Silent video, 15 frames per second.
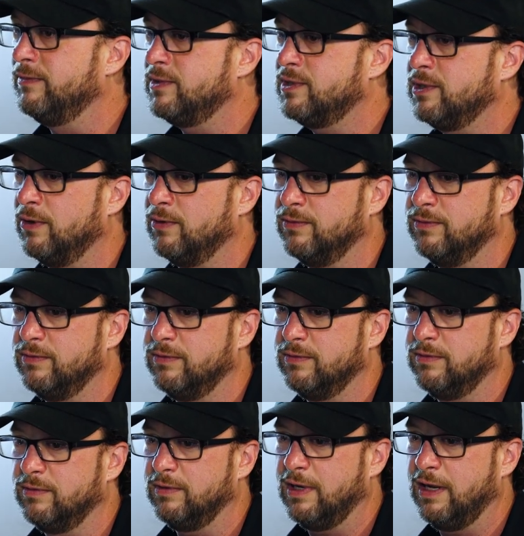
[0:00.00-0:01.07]
So
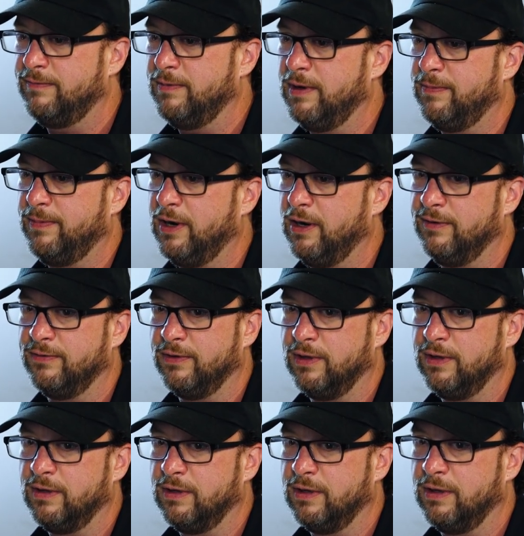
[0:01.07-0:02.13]
I've been a part of
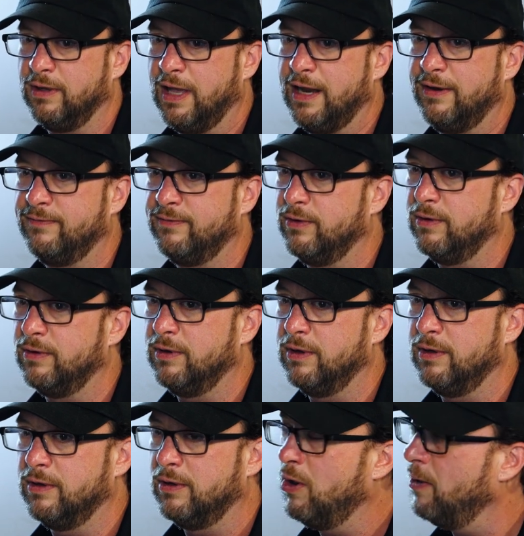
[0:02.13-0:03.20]
a lot of
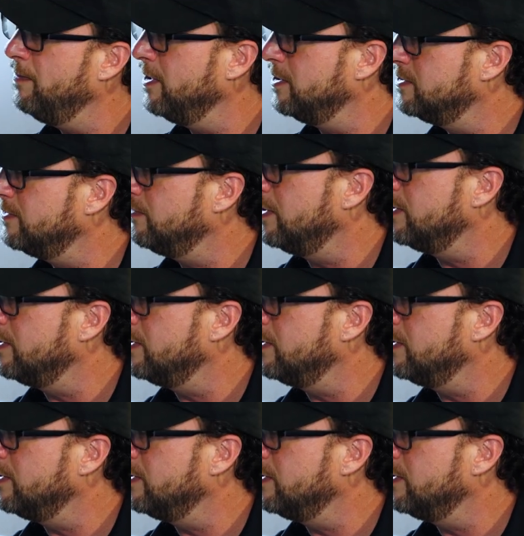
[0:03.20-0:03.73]
openings of